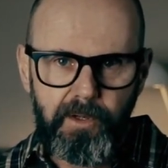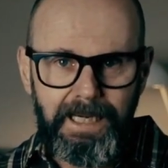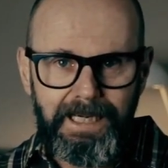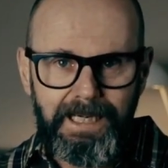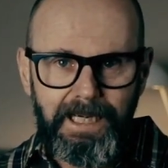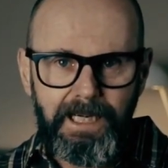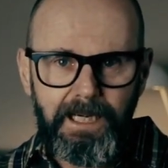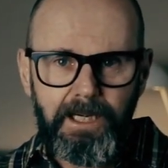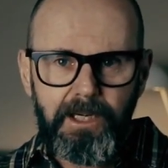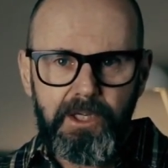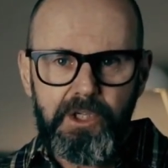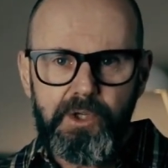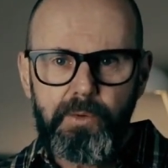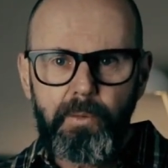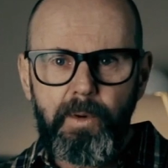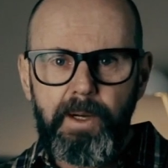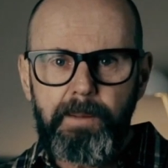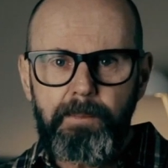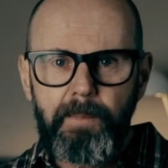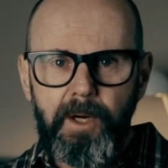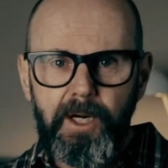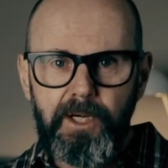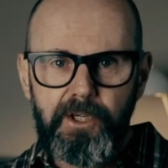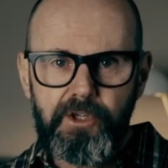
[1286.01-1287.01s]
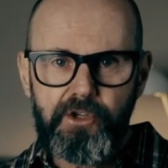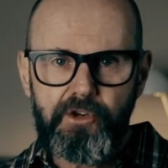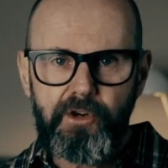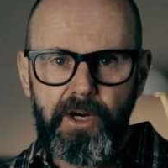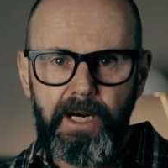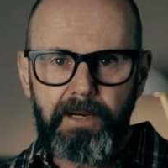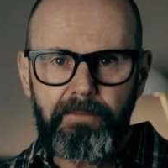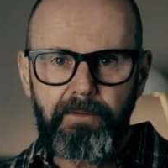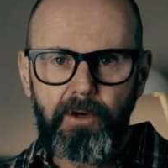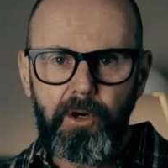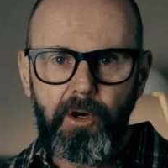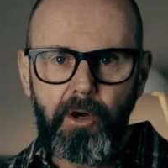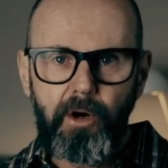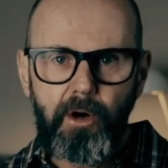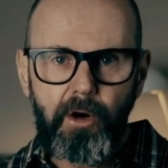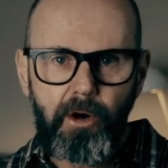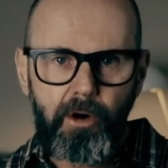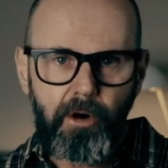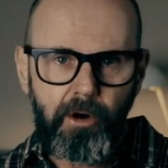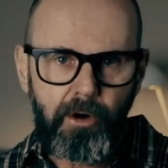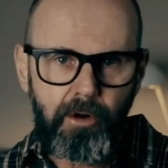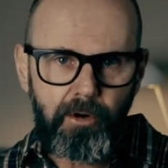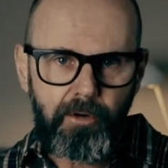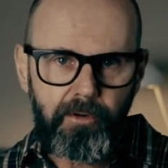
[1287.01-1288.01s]
In English, we might travel
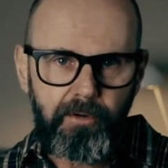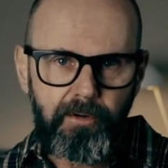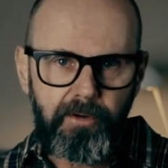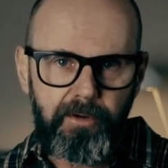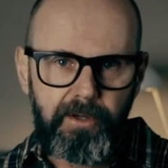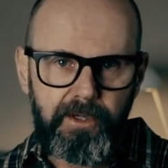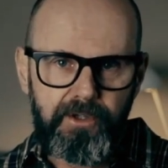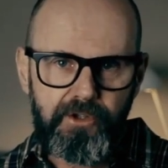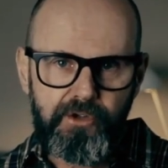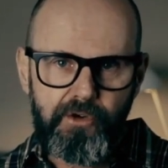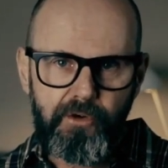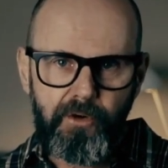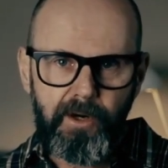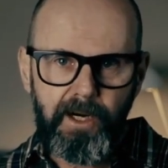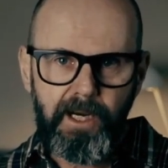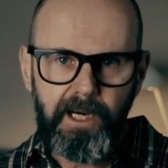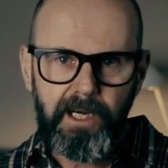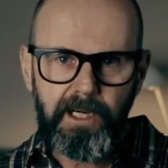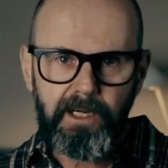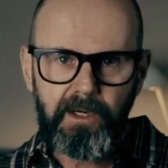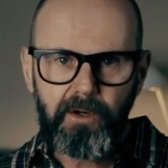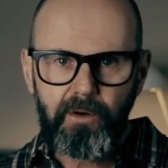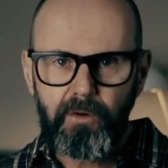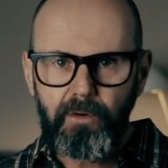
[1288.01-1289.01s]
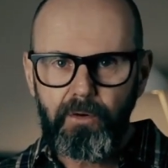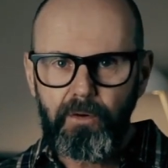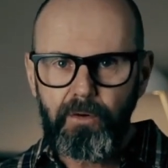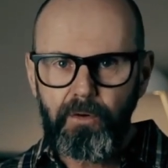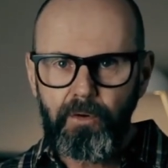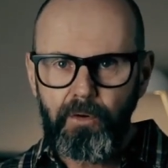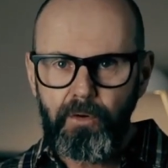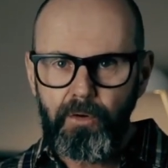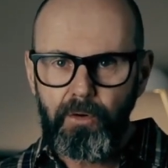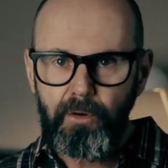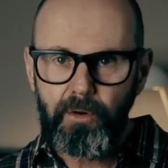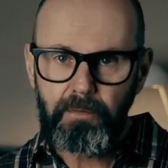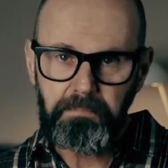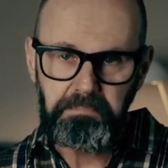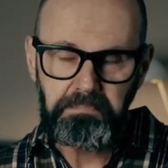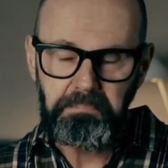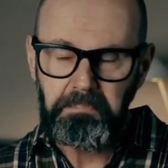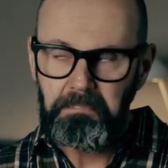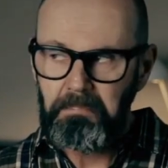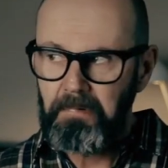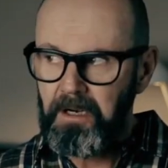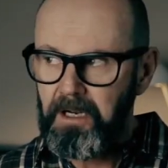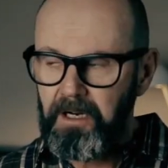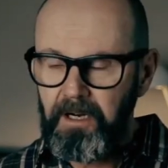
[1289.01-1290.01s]
on the train or,
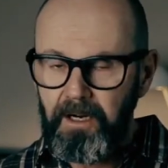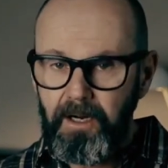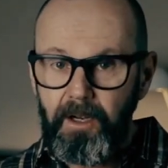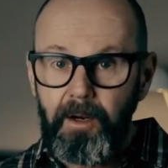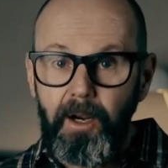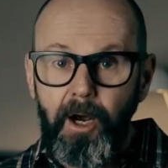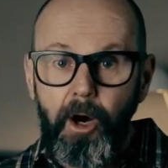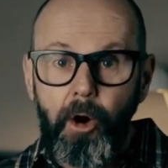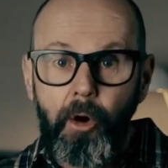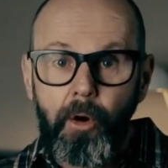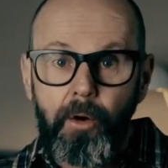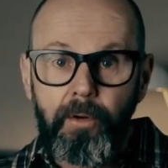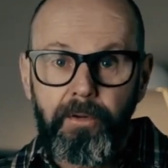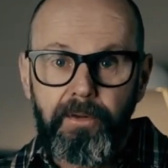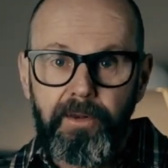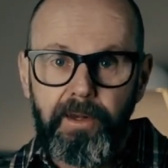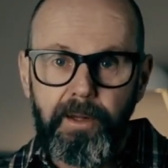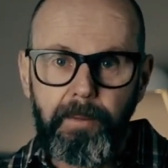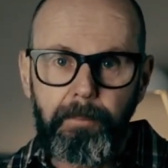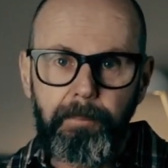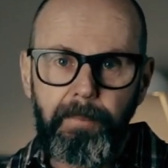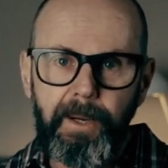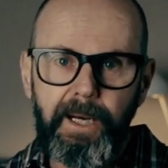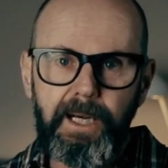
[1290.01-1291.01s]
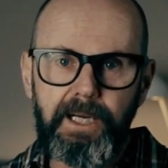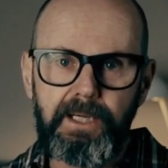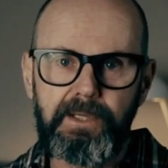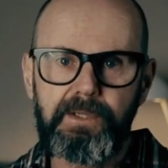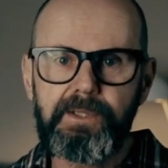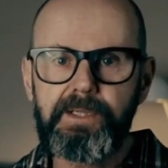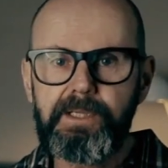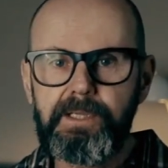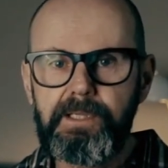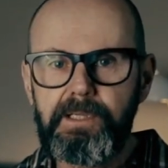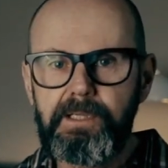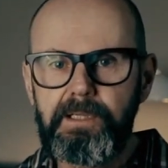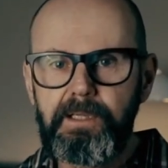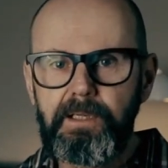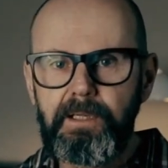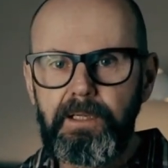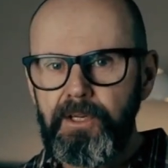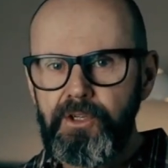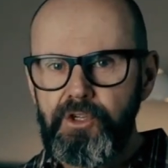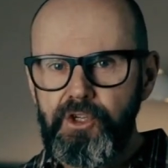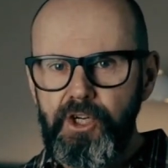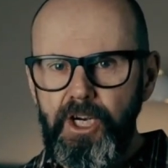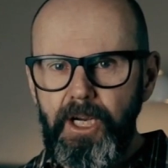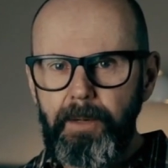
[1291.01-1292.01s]
I don't know, on the bus. But
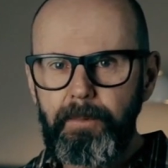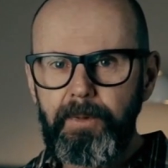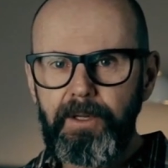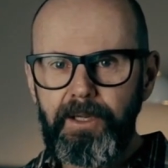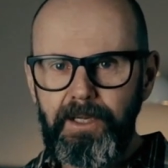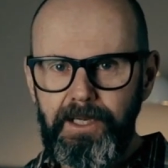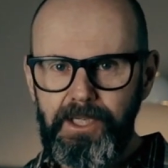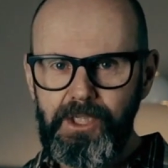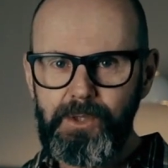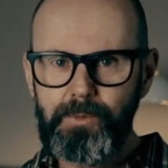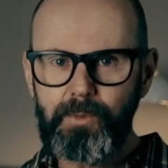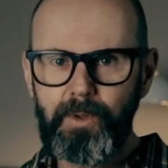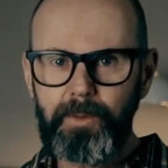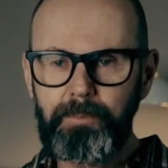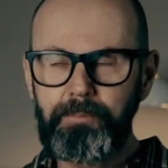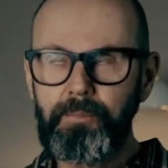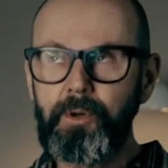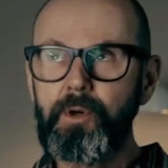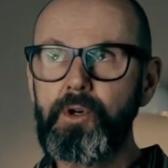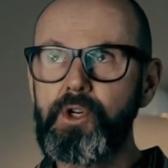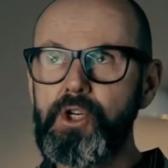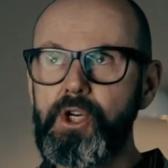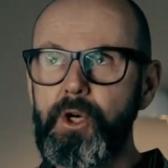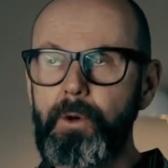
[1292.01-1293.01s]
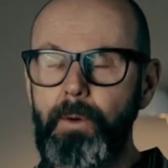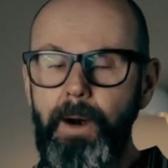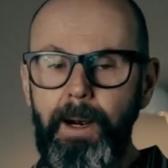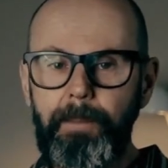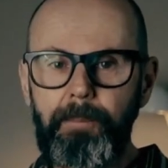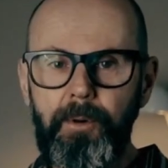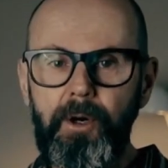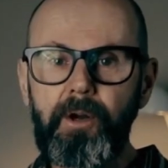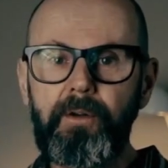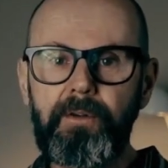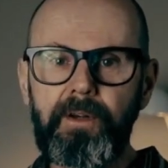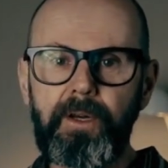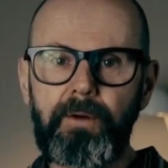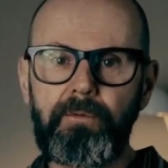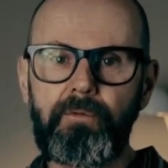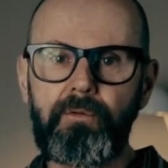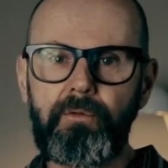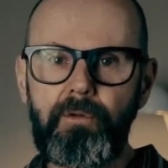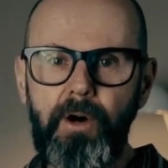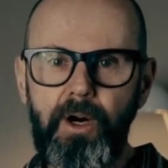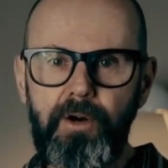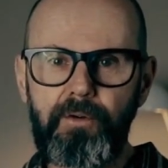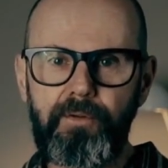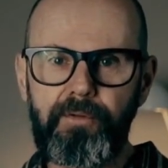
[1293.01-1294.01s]
in German, this would put you up on the
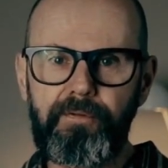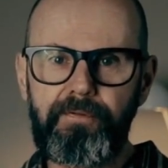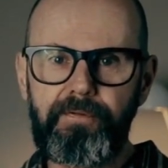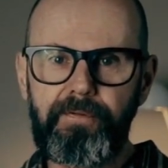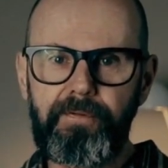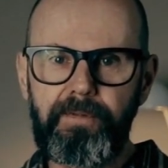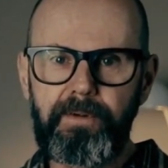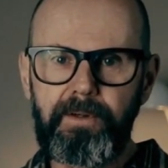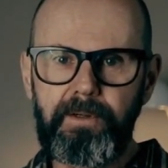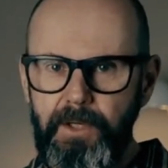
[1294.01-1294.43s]
roof.